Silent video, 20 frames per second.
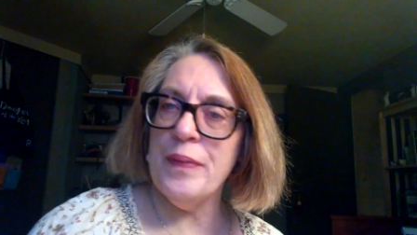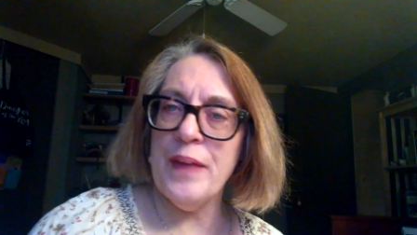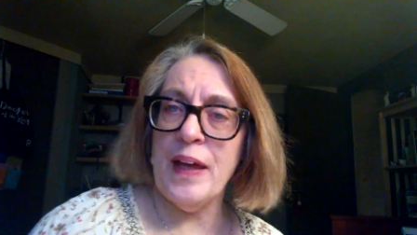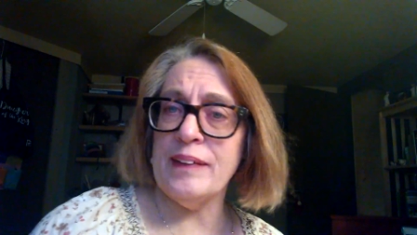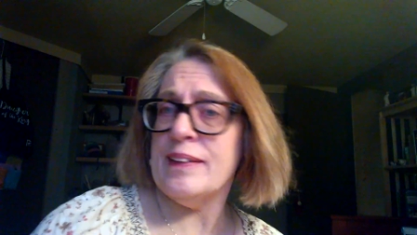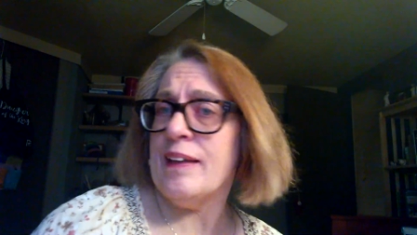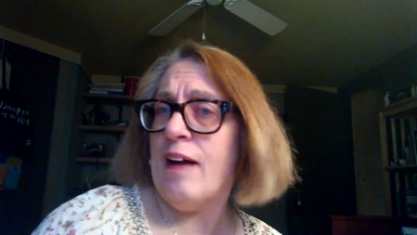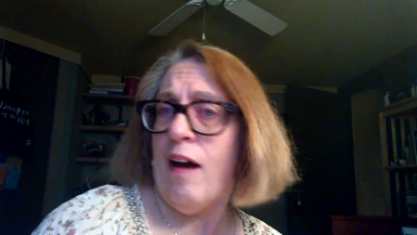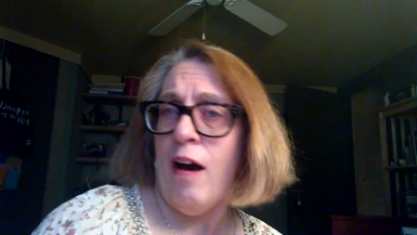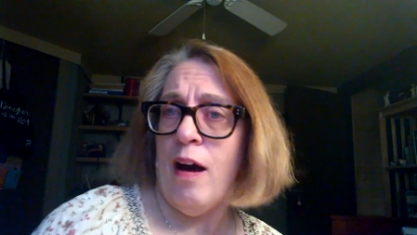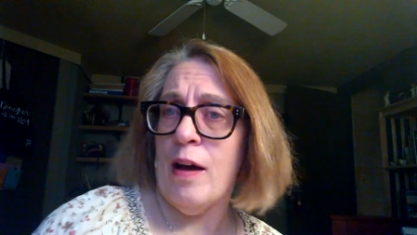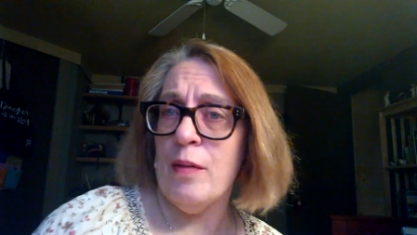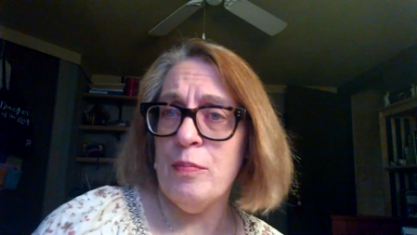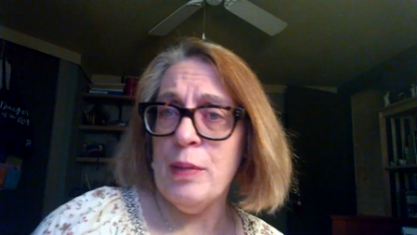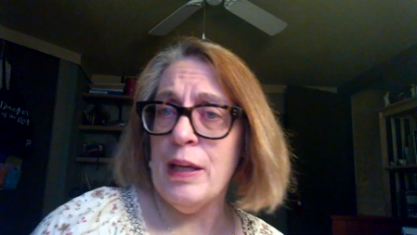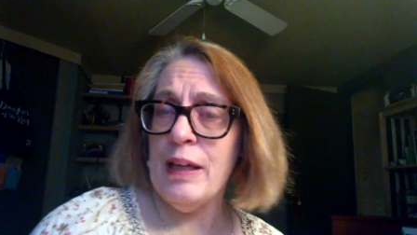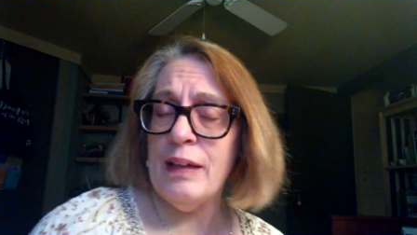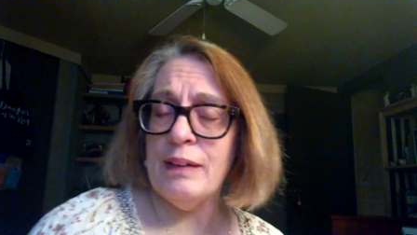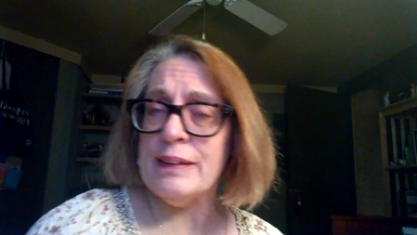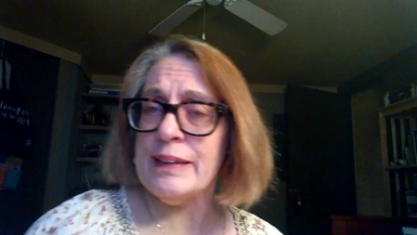that's a hot
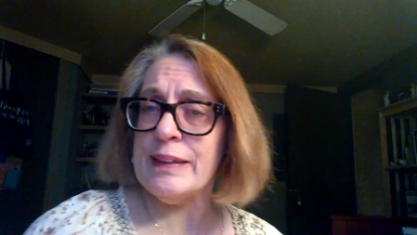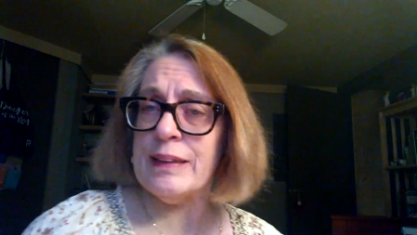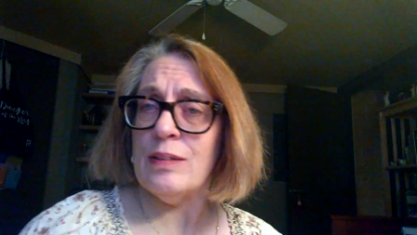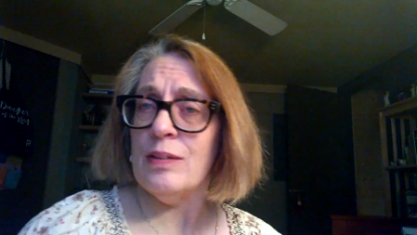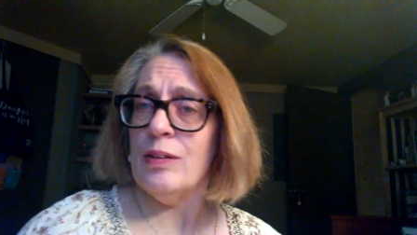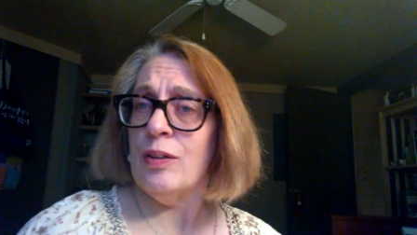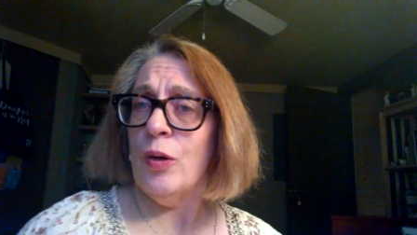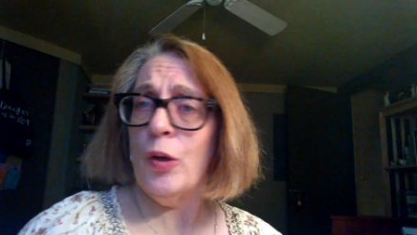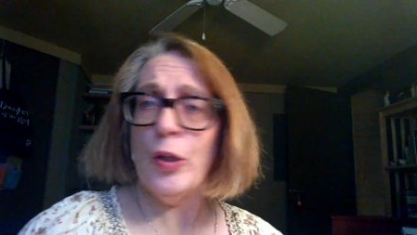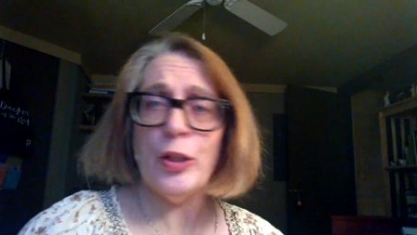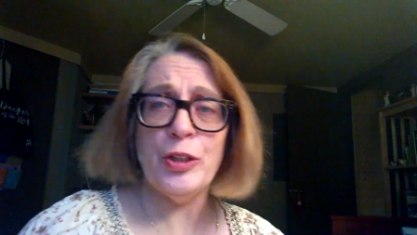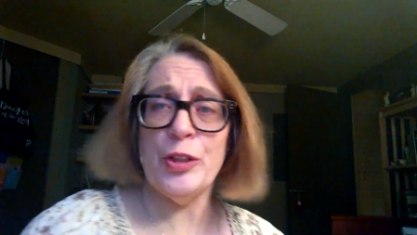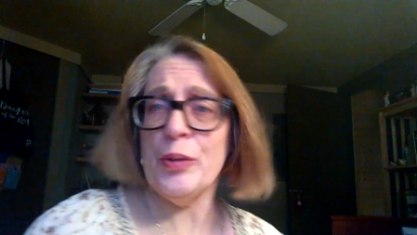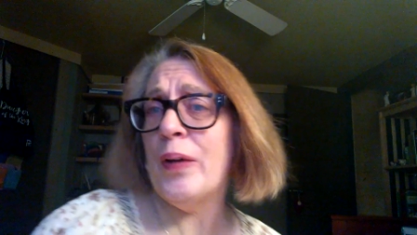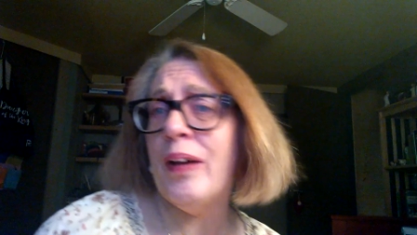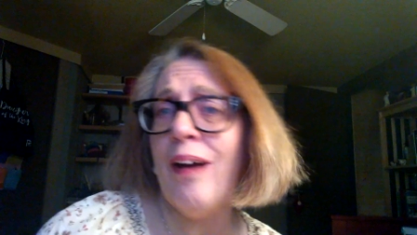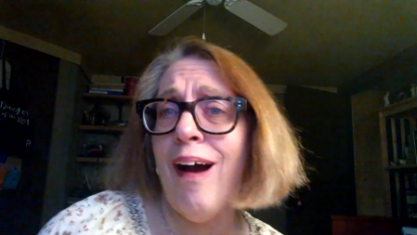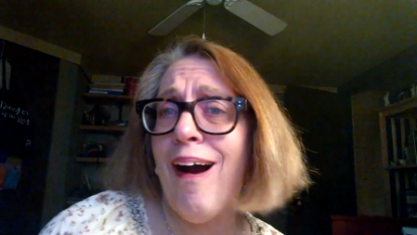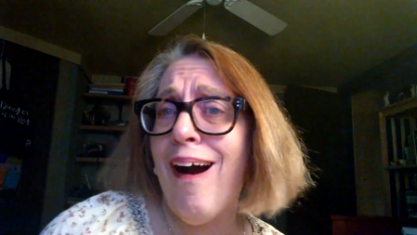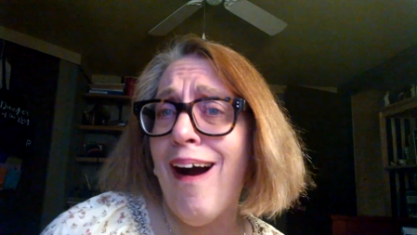mess, or
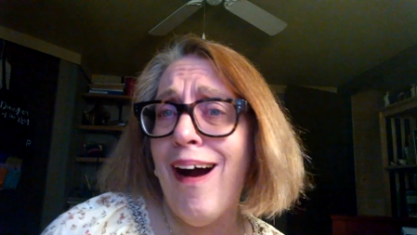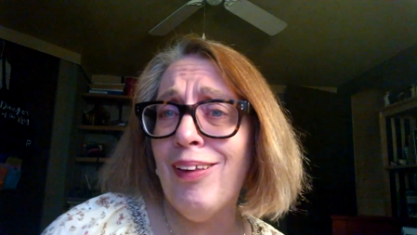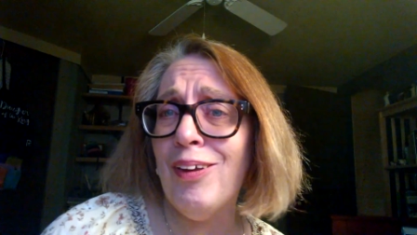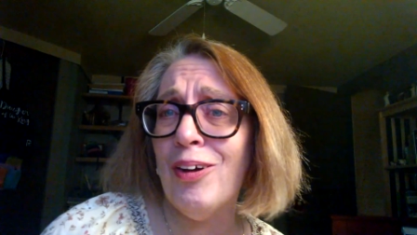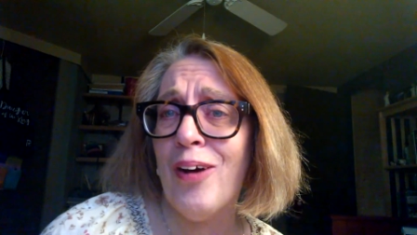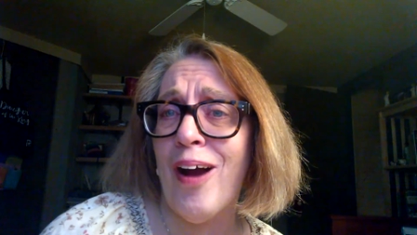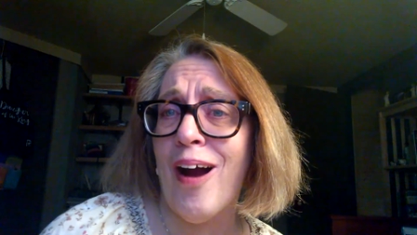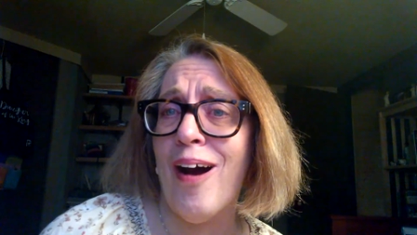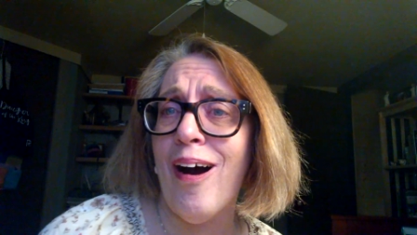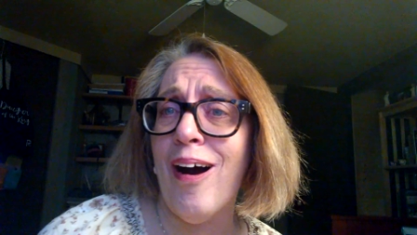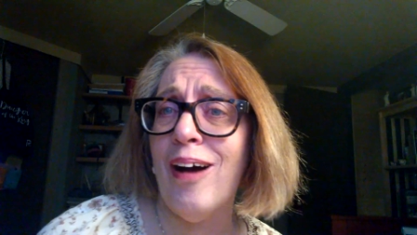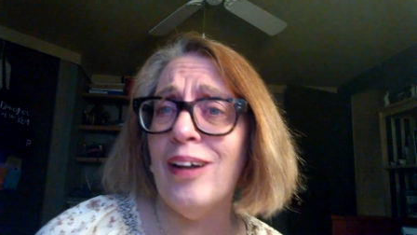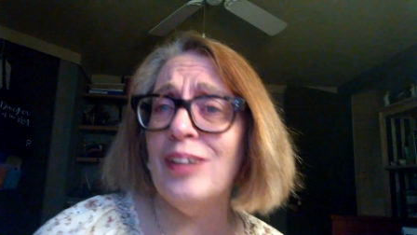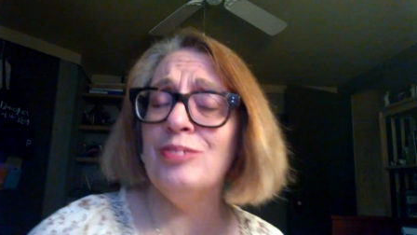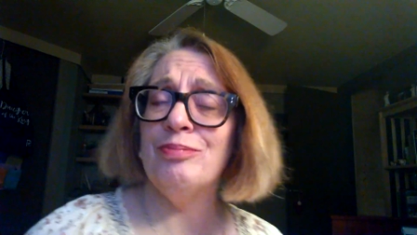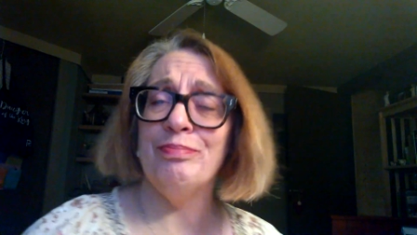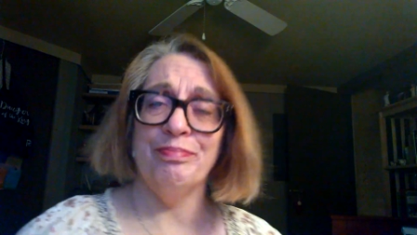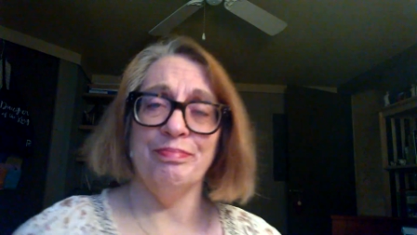doing a holler haul?